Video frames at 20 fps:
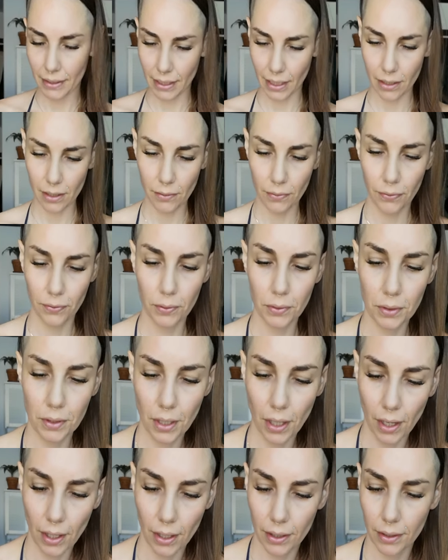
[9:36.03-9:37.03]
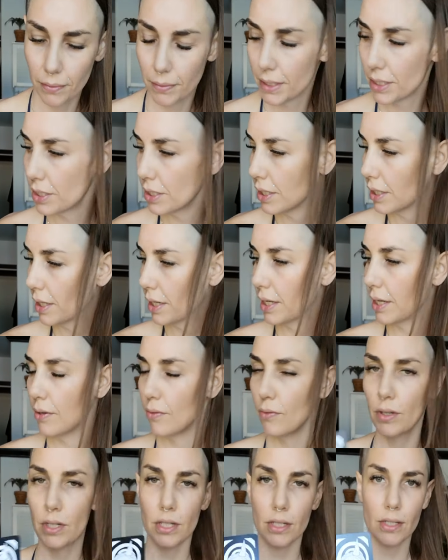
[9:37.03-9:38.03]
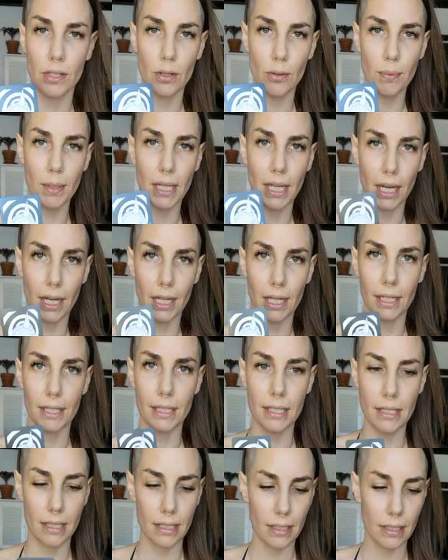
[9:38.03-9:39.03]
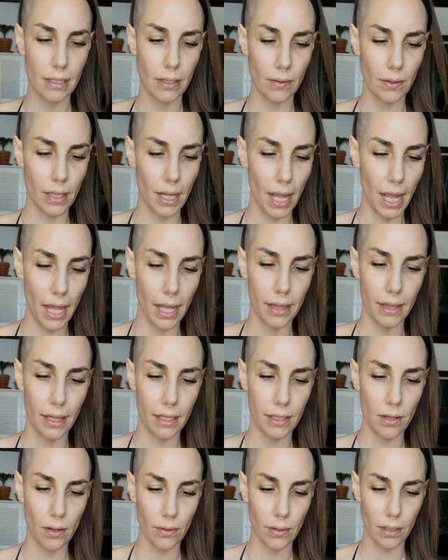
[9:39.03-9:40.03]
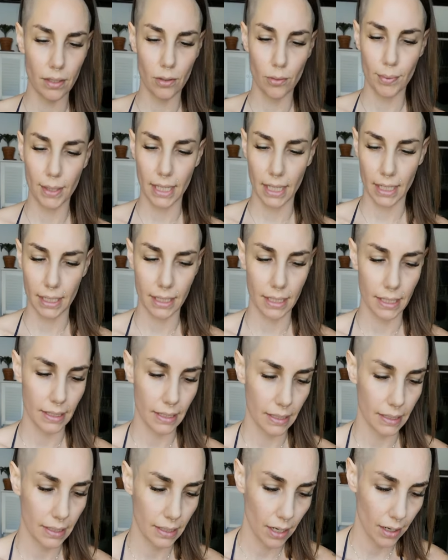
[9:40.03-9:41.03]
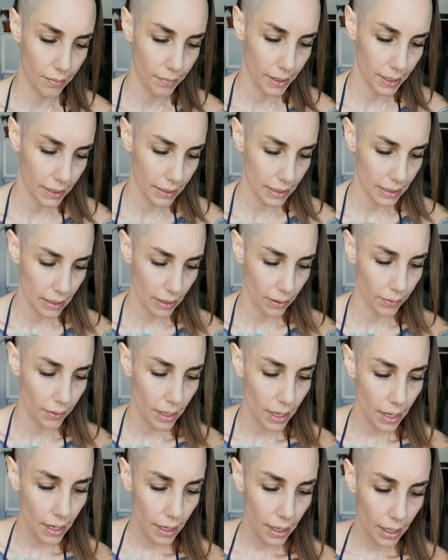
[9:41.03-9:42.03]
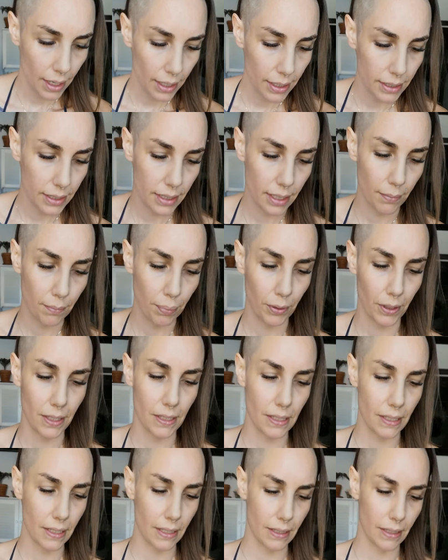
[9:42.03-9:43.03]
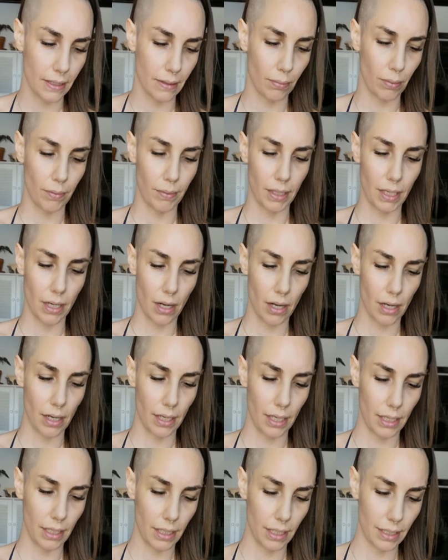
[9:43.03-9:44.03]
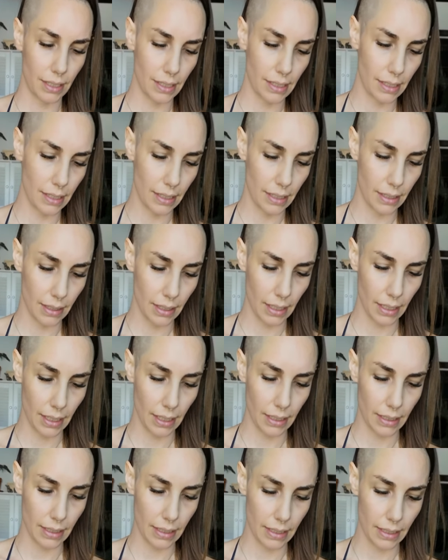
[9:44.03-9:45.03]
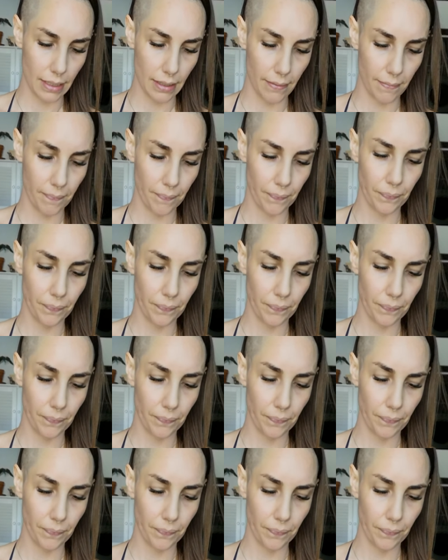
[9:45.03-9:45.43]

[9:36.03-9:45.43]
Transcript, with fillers: got the Fool card, which which is new beginnings. So in the head, they know that new beginnings is coming. So temperance is what we got, and it's it's